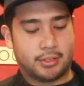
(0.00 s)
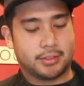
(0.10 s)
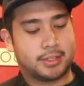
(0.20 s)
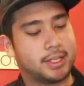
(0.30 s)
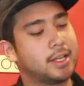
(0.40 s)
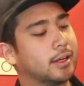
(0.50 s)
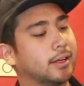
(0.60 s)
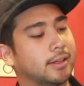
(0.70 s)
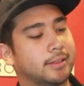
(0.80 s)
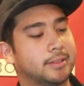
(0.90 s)
you can see,
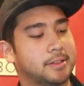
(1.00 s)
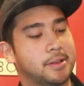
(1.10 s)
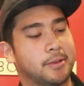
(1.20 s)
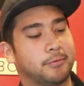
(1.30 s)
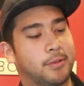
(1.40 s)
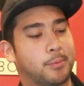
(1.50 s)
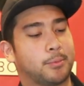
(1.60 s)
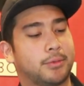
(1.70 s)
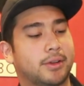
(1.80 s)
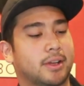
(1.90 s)
uh, Vapor
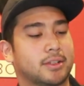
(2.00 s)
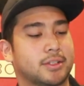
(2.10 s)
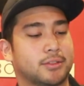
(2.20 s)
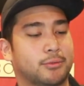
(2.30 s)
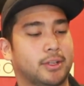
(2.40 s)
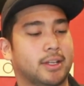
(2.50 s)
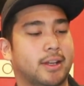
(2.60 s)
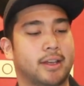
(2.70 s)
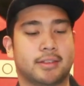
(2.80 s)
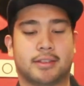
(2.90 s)
is really
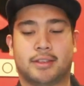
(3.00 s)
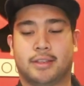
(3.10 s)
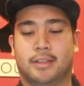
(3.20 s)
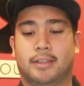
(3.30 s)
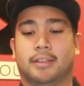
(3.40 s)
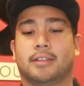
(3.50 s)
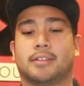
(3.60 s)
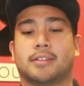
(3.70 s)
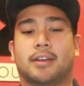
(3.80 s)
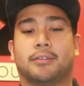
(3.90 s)
nice.
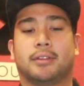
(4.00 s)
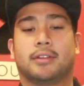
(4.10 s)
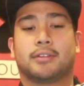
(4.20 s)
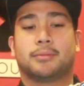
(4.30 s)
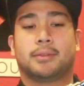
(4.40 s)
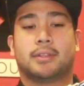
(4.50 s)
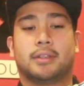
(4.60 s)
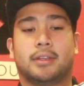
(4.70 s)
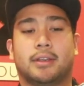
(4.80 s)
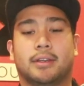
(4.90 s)
This is how it looks with
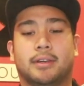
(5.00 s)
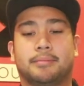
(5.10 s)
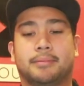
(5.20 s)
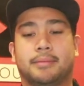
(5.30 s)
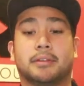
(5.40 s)
the um,